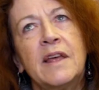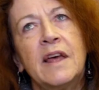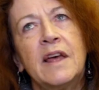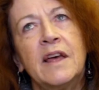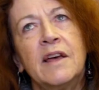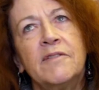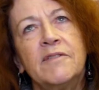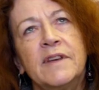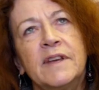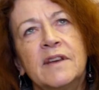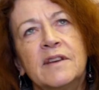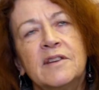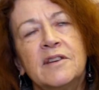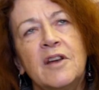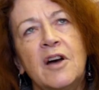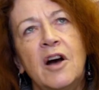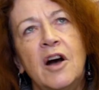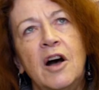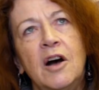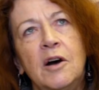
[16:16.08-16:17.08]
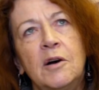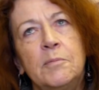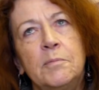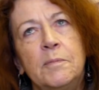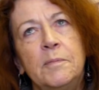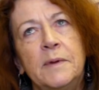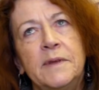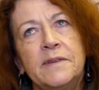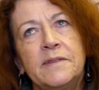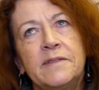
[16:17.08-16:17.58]
having an art
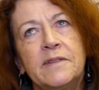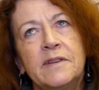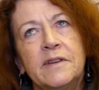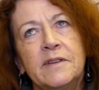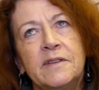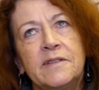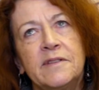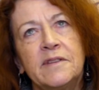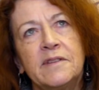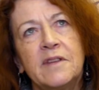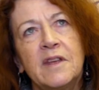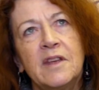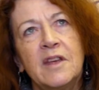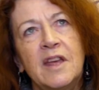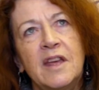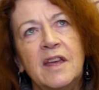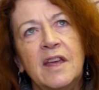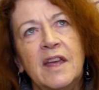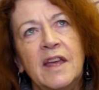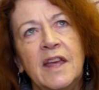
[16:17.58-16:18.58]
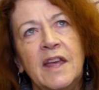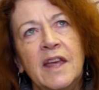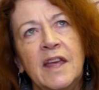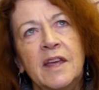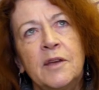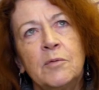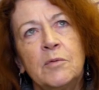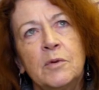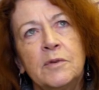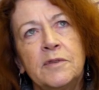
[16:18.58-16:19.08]
business,
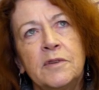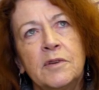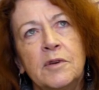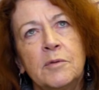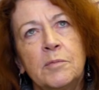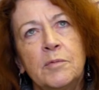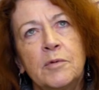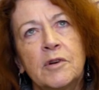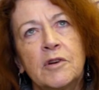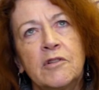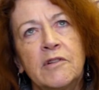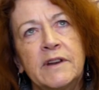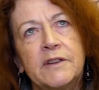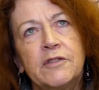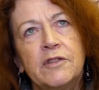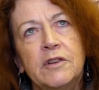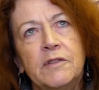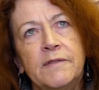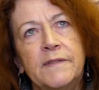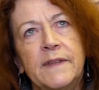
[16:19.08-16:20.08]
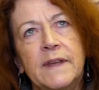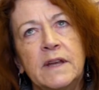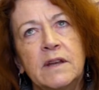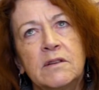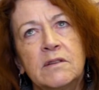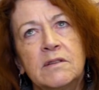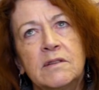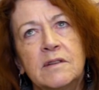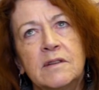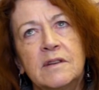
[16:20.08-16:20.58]
it was a progression of
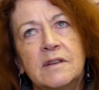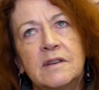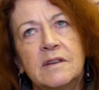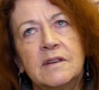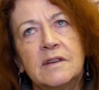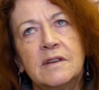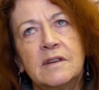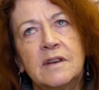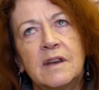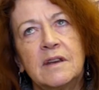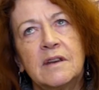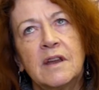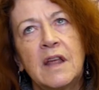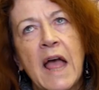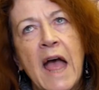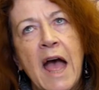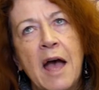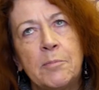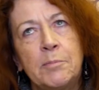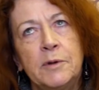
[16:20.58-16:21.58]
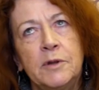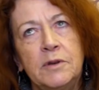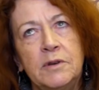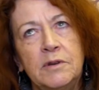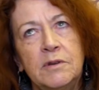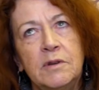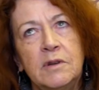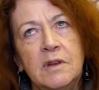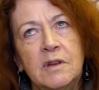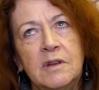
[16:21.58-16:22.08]
things that happened.
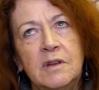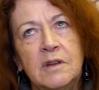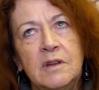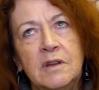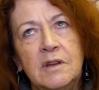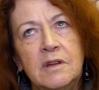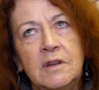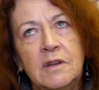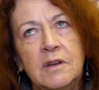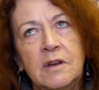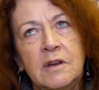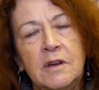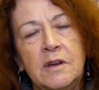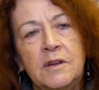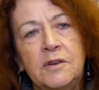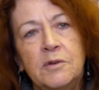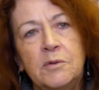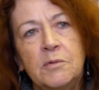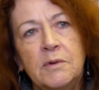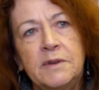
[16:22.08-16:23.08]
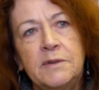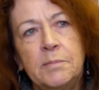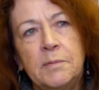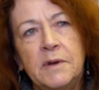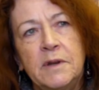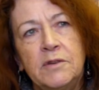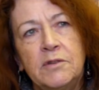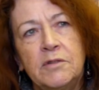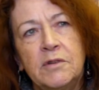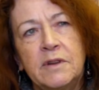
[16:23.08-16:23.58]
I'd always been
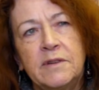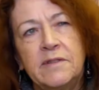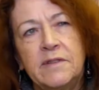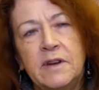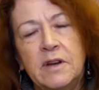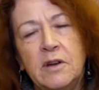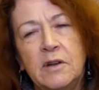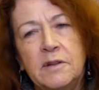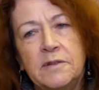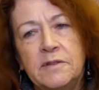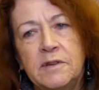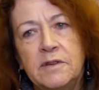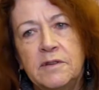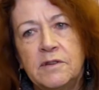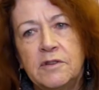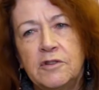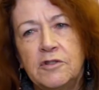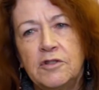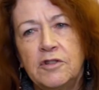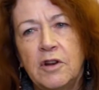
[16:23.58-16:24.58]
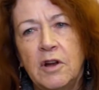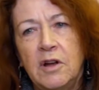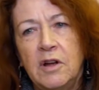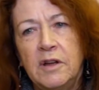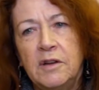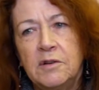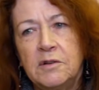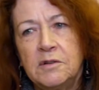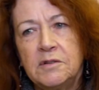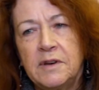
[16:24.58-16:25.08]
interested in art since a
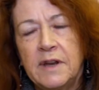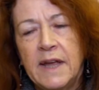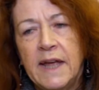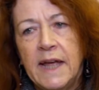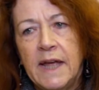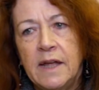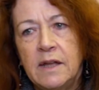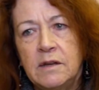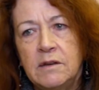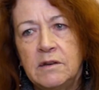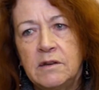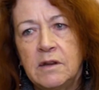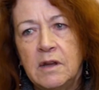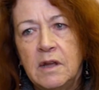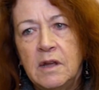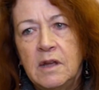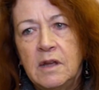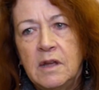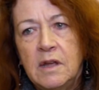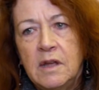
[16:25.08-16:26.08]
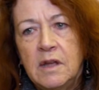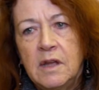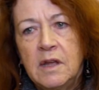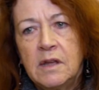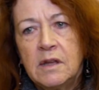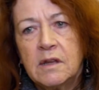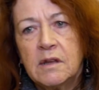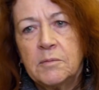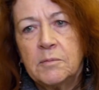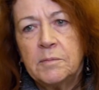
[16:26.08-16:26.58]
child, and
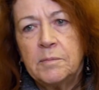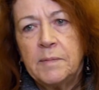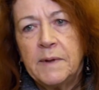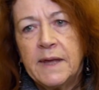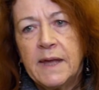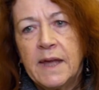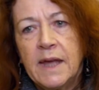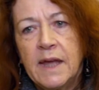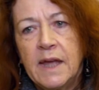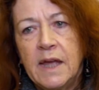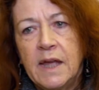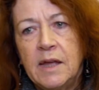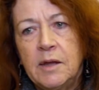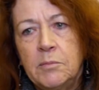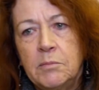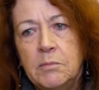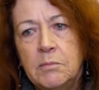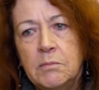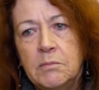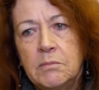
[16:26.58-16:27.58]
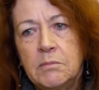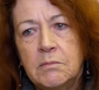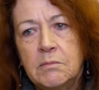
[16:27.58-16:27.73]
it became